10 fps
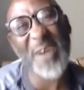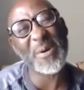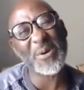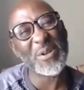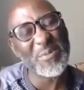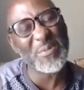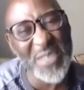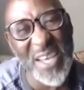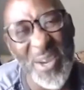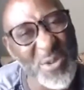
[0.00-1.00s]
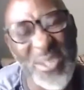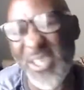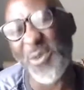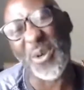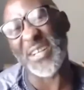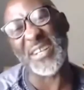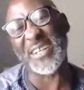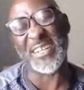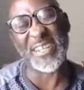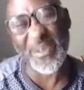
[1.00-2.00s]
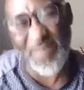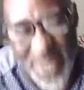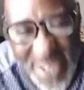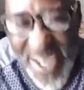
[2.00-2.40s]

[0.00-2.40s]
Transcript: aba emiyayu gyewadde eddembe